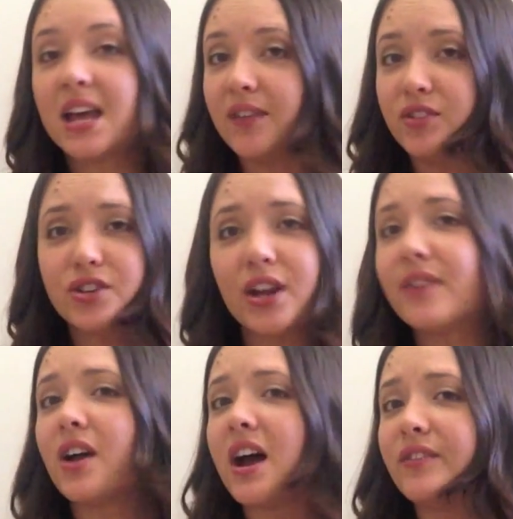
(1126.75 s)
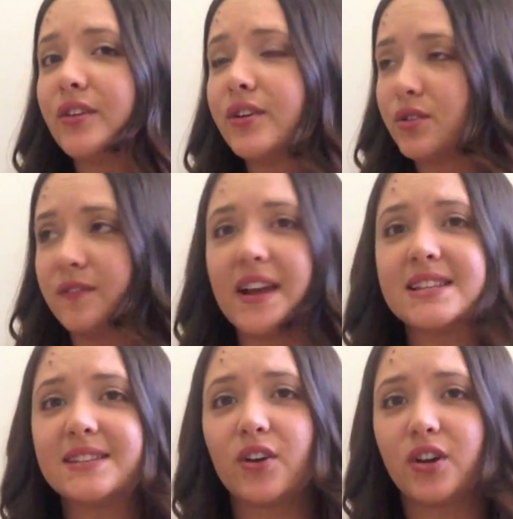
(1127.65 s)
If you don't have an iPhone or a
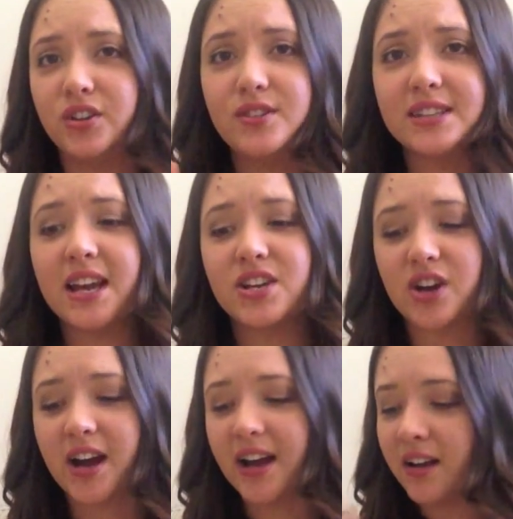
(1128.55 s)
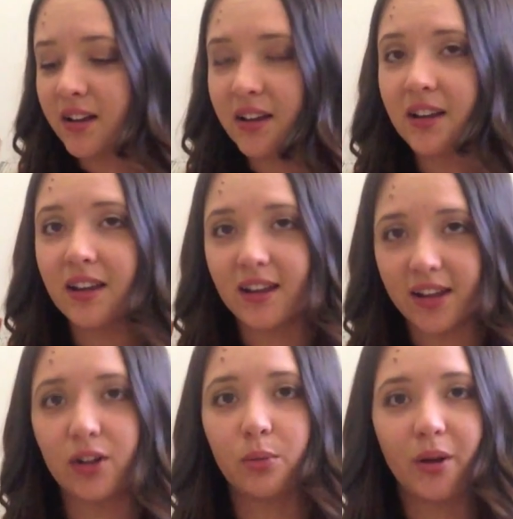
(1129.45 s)
fancy phone, use a hairdryer.
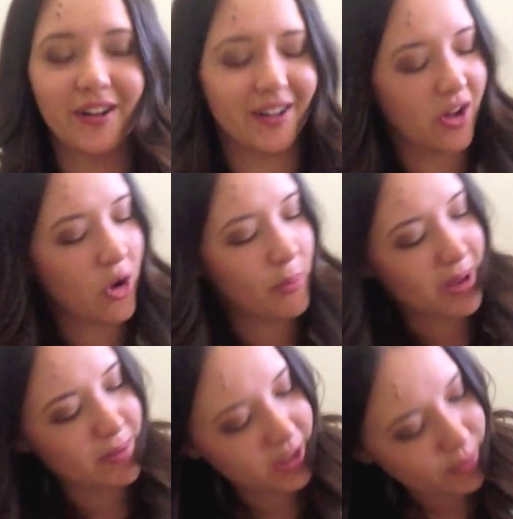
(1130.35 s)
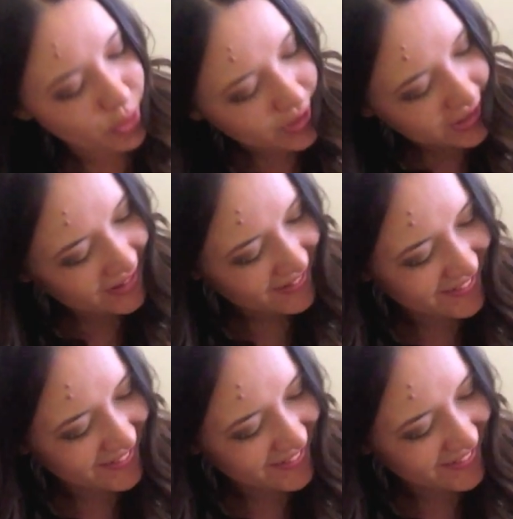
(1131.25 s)
It'll work. Oh, baby boy.